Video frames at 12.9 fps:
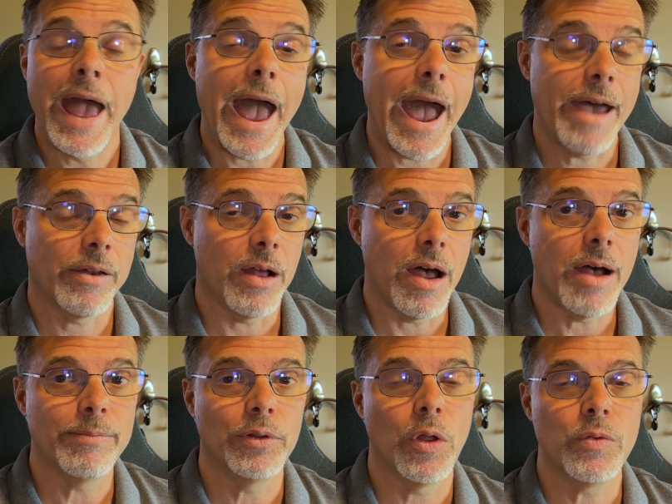how to
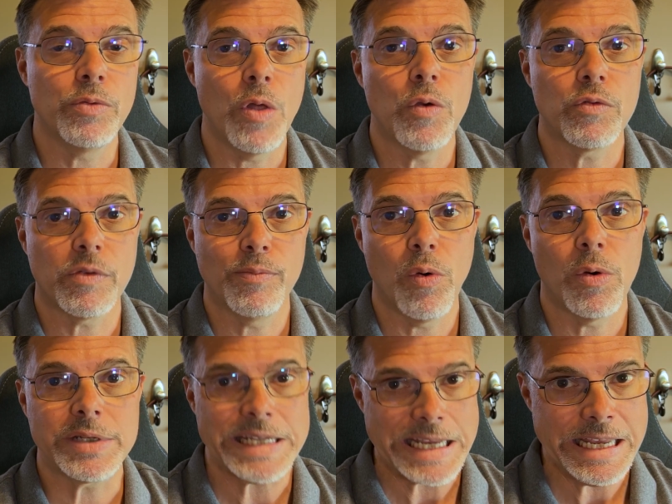upload those
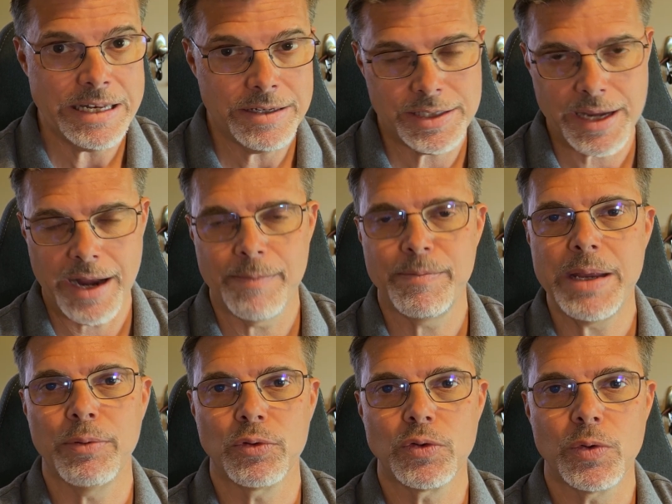reports inside of
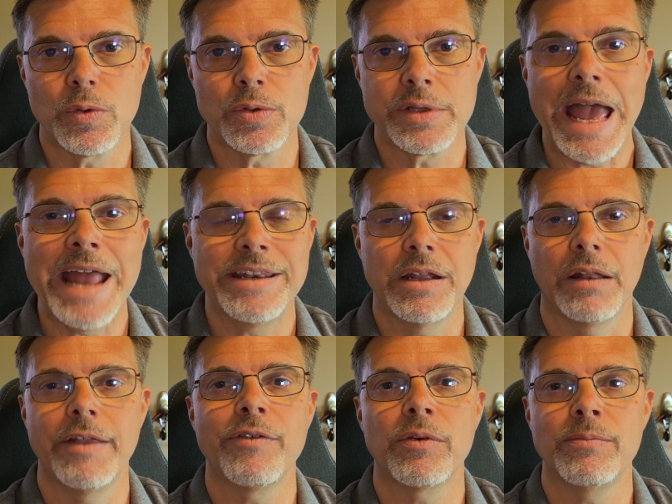PeopleTools and
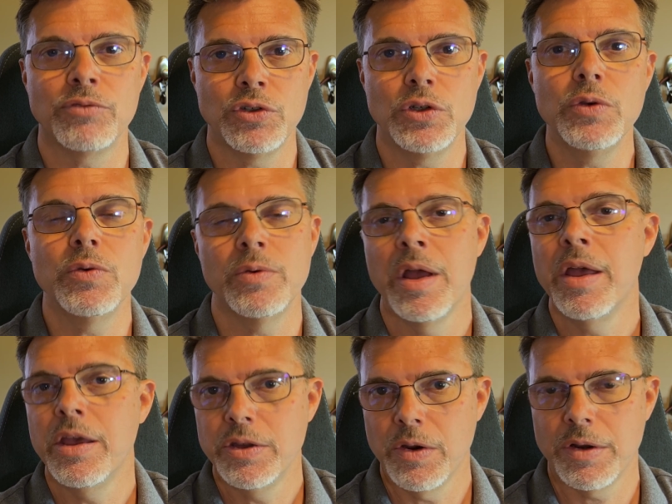deliver them to
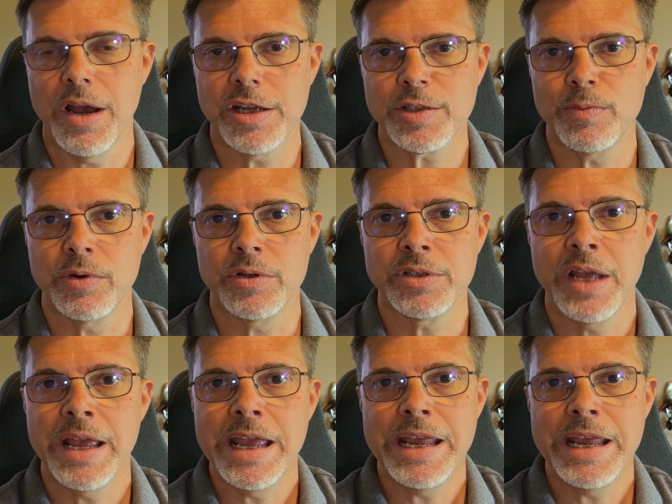your customers